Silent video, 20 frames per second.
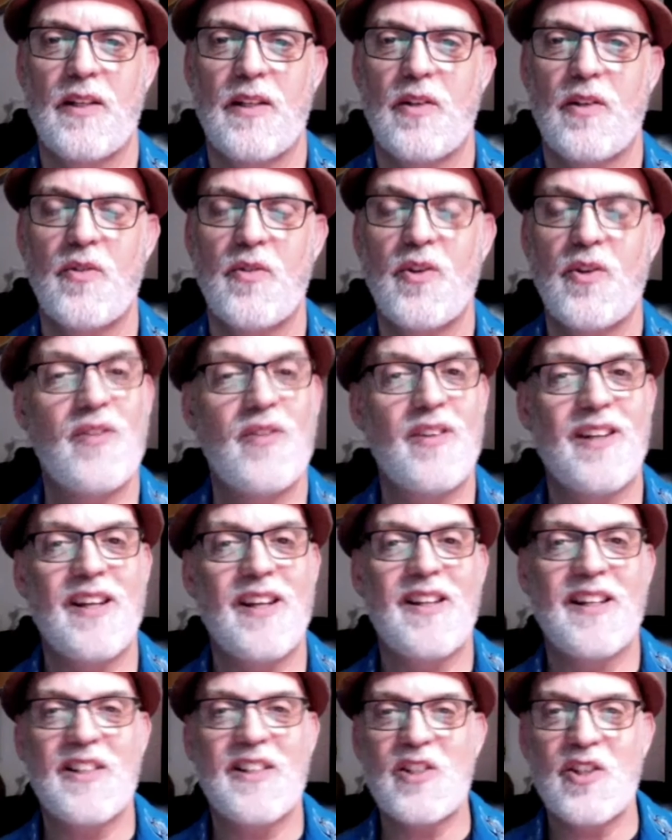Well, yeah,
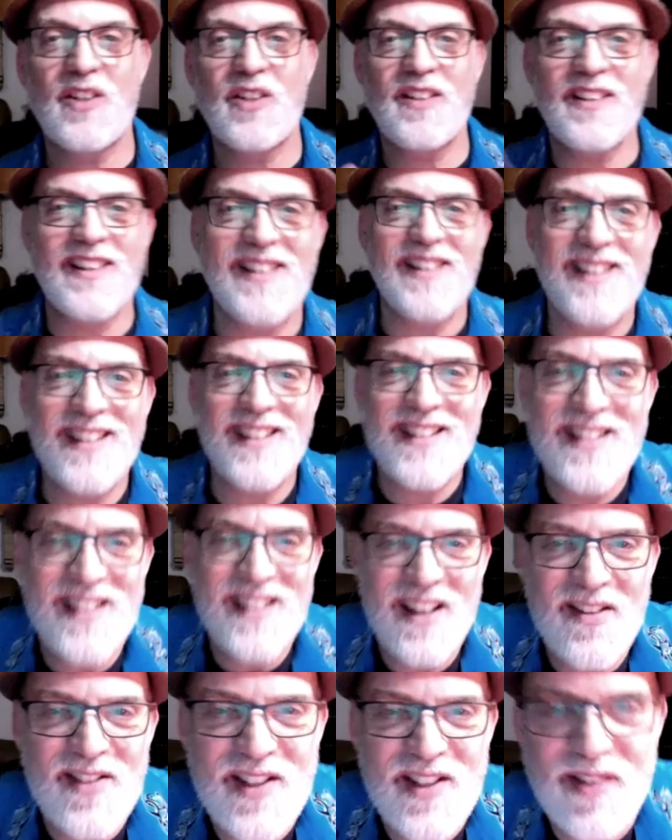that's good. I think
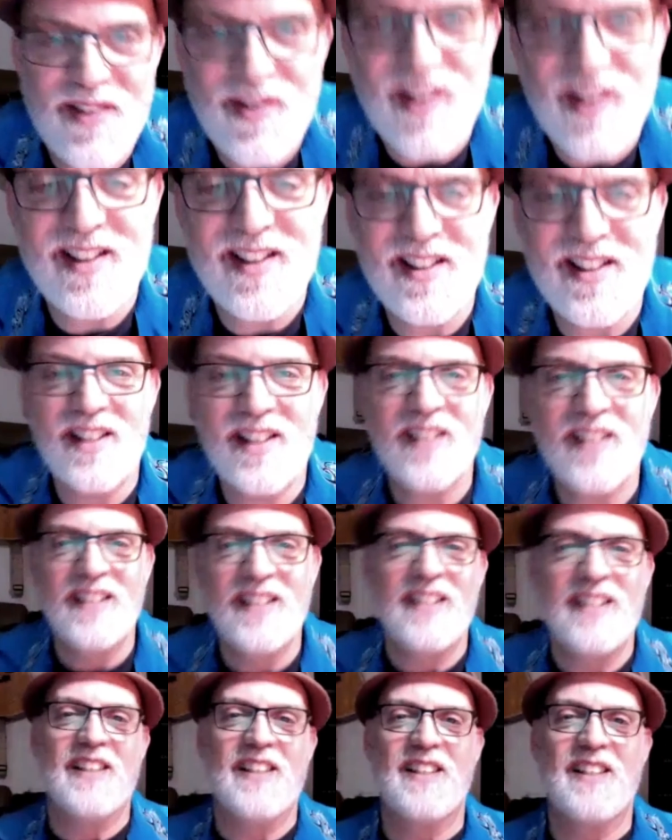that was everything. Just a
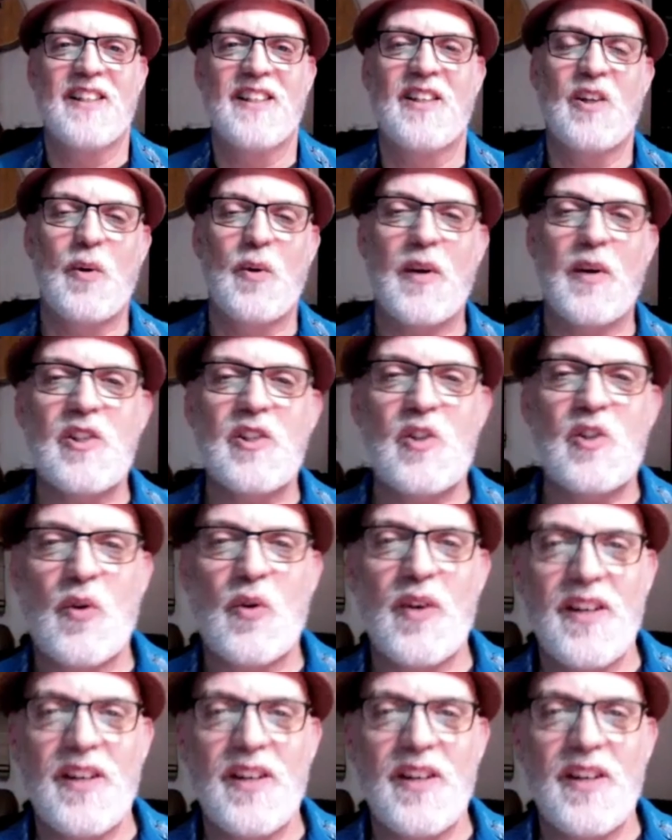quick story.